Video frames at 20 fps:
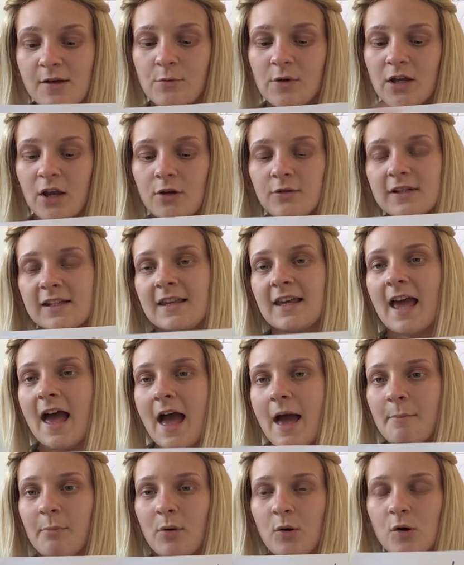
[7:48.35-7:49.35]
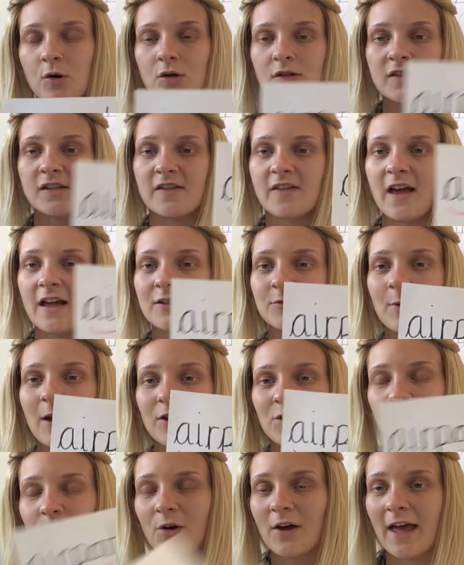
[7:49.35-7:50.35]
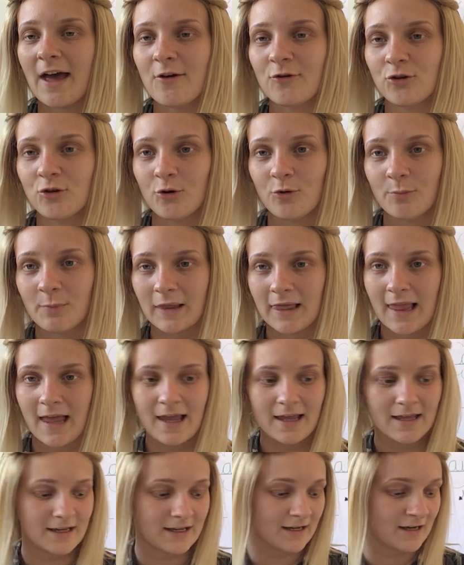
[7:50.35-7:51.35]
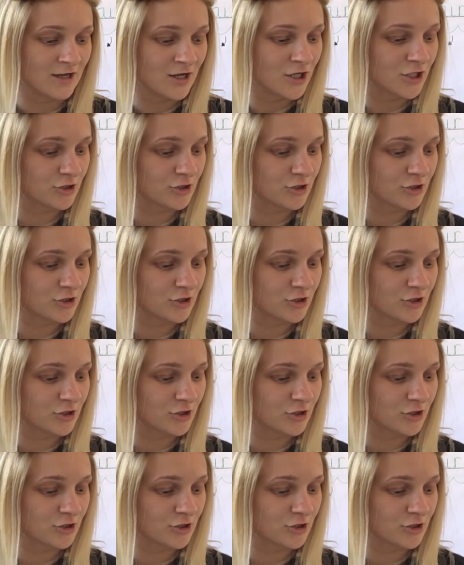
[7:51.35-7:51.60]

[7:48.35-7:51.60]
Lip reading: we go to the airport, and that's where you will get on your plane.